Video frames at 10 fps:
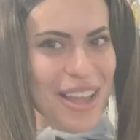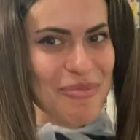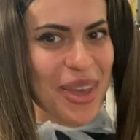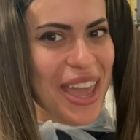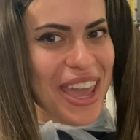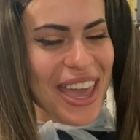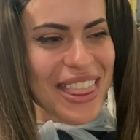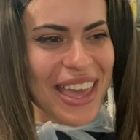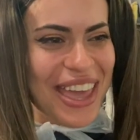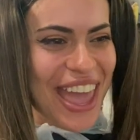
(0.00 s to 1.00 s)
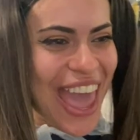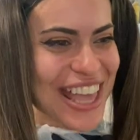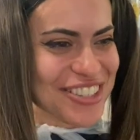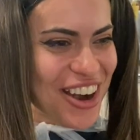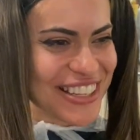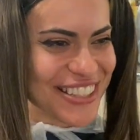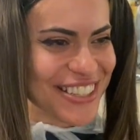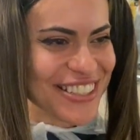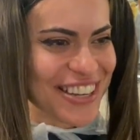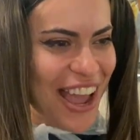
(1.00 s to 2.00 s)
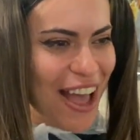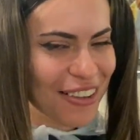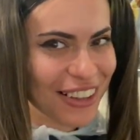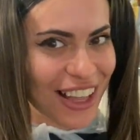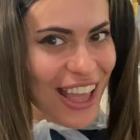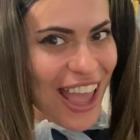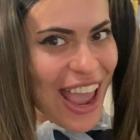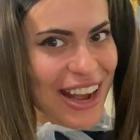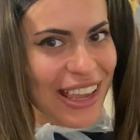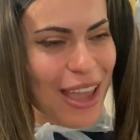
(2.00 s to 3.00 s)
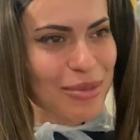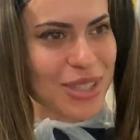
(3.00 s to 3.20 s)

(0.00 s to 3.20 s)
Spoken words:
here at the hairdresser now, and I came to